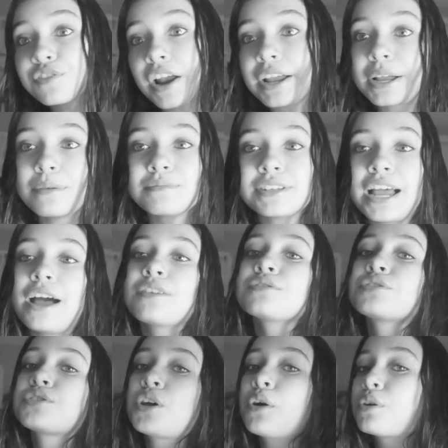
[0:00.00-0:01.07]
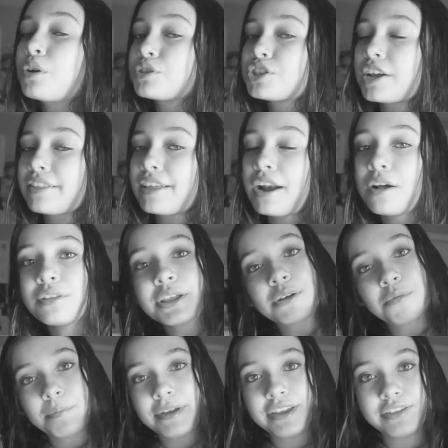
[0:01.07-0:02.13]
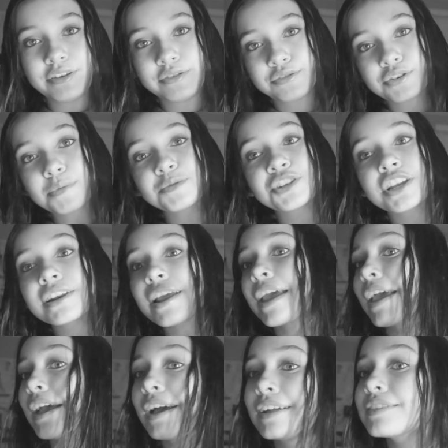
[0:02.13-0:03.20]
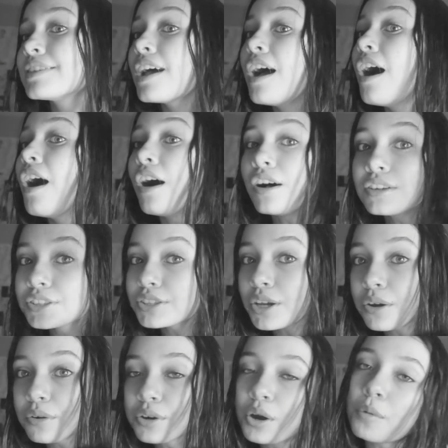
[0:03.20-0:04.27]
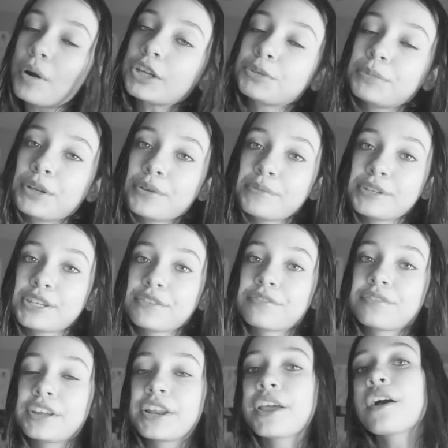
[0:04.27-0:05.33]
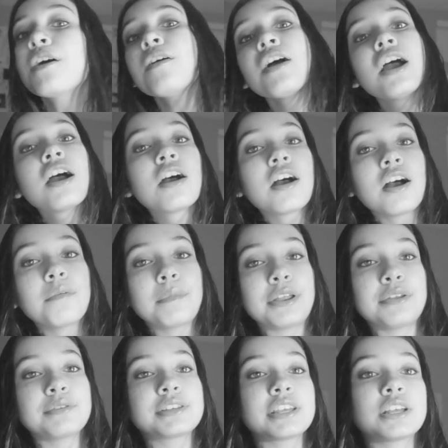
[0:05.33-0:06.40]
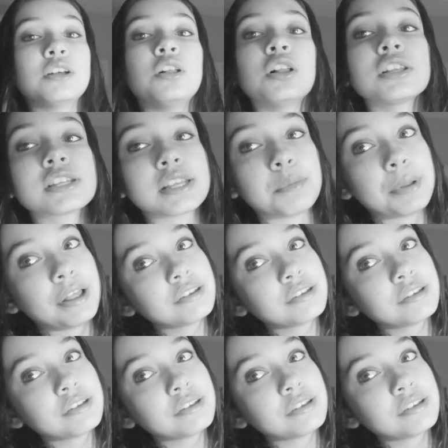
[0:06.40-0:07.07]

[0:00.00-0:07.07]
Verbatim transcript: Fright comes out, so go check that out. Link will be in the description, and also go watch my new music video of my new single, Someone